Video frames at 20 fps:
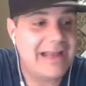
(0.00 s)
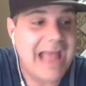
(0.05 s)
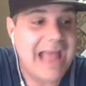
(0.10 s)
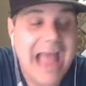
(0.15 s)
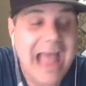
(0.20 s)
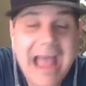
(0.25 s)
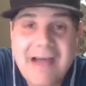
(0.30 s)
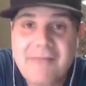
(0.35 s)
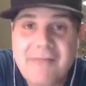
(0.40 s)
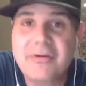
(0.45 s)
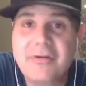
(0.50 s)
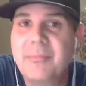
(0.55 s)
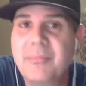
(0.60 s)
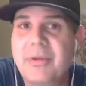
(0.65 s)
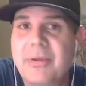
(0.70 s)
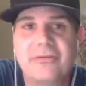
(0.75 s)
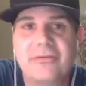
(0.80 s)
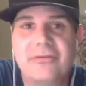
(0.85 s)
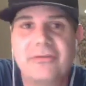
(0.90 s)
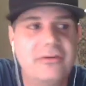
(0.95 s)
And
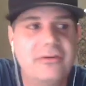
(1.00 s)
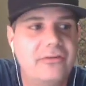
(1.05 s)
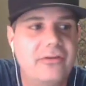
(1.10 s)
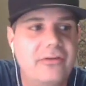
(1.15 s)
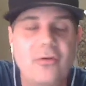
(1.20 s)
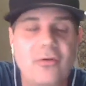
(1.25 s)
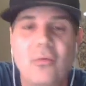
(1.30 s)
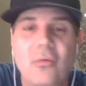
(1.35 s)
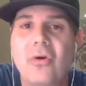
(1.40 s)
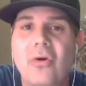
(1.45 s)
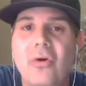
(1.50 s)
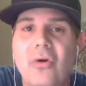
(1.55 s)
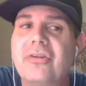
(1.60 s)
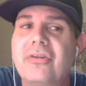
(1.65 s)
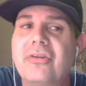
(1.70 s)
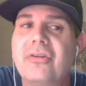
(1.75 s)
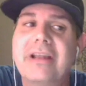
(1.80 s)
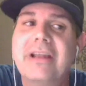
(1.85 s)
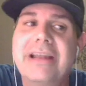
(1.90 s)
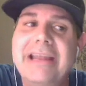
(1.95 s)
every business in the
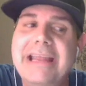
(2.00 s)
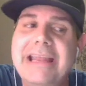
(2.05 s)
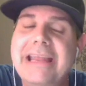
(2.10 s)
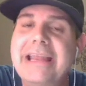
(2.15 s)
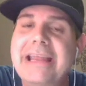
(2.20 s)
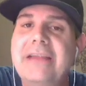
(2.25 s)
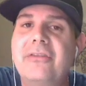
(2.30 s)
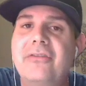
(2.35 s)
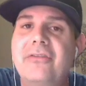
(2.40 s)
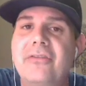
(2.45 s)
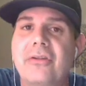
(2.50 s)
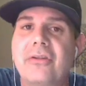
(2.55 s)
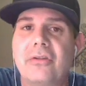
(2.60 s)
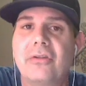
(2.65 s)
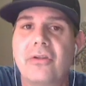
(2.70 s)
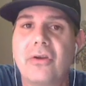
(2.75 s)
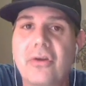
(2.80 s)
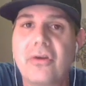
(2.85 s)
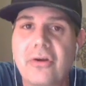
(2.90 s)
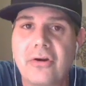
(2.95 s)
world needs to
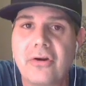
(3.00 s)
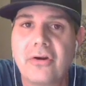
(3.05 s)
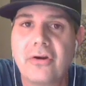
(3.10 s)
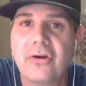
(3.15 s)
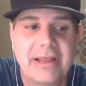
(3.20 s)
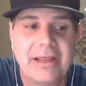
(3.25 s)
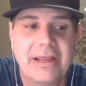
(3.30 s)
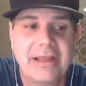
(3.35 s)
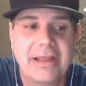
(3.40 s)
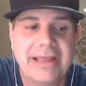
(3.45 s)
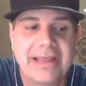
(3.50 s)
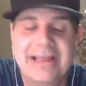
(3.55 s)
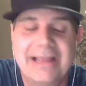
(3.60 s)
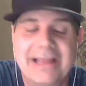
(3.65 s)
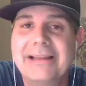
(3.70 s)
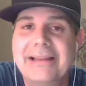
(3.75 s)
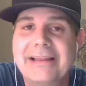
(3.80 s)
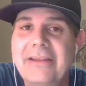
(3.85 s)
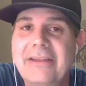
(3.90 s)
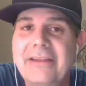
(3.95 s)
learn,
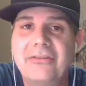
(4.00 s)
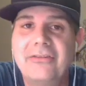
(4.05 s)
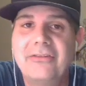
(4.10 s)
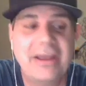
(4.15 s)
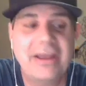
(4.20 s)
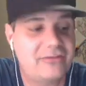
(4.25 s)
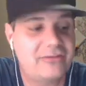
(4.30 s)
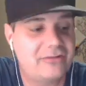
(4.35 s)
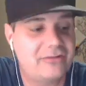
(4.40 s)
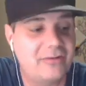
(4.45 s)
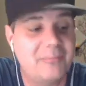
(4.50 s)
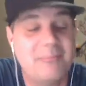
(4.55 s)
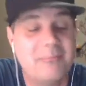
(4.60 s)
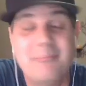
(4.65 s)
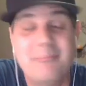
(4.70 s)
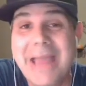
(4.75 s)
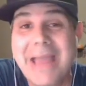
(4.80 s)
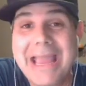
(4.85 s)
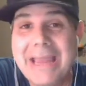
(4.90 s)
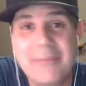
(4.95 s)
at least take some
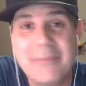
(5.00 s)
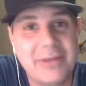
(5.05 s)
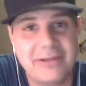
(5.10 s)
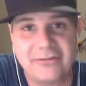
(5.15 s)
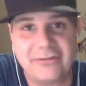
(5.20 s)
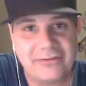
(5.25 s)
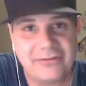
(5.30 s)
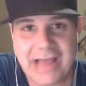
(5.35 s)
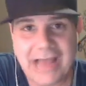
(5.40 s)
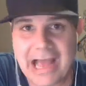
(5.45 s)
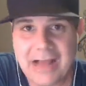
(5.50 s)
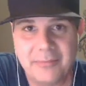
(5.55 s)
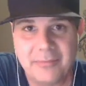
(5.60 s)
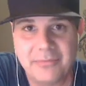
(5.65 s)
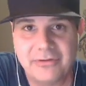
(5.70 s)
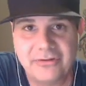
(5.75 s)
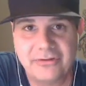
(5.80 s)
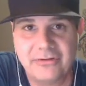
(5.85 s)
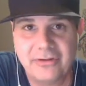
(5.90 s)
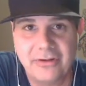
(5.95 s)
baby
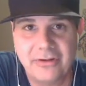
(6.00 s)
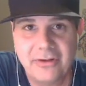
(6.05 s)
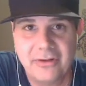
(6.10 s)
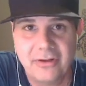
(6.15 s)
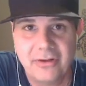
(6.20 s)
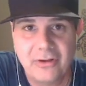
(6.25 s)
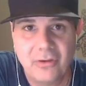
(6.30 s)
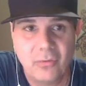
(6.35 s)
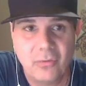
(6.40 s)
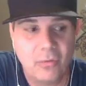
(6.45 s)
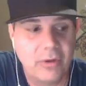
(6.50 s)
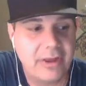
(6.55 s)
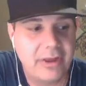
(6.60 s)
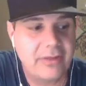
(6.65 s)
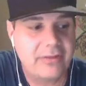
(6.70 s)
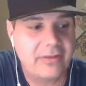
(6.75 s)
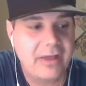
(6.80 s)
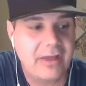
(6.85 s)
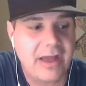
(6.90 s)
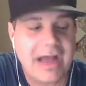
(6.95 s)
steps
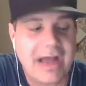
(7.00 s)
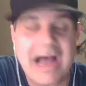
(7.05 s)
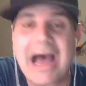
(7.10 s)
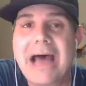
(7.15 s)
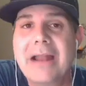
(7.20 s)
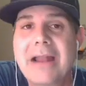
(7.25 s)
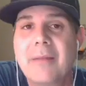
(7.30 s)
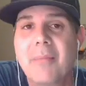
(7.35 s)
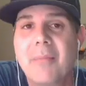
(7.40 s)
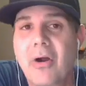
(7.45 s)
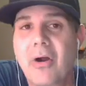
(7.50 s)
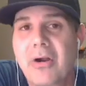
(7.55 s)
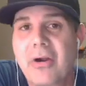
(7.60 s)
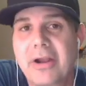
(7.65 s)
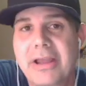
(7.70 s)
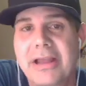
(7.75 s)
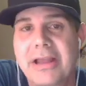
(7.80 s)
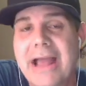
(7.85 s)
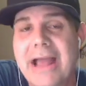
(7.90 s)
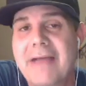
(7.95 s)
with how to
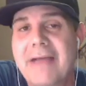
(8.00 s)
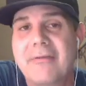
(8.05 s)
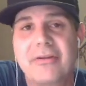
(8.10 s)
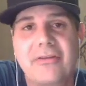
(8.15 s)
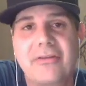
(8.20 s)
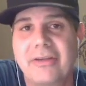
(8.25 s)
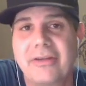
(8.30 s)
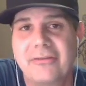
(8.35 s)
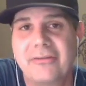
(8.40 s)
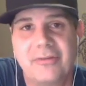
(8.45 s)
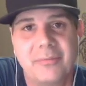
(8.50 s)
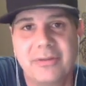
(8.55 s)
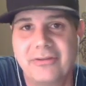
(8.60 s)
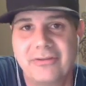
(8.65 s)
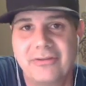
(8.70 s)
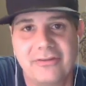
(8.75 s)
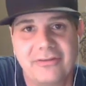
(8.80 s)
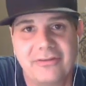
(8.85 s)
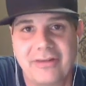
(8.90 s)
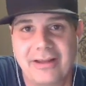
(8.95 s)
market and advertise your
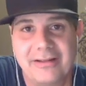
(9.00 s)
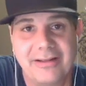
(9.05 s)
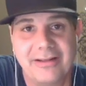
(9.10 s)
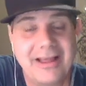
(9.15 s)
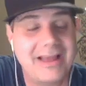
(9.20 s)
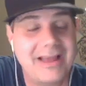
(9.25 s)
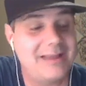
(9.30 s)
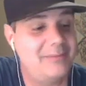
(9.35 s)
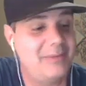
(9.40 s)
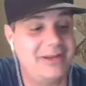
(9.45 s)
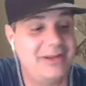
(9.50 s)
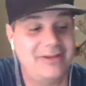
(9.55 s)
business online.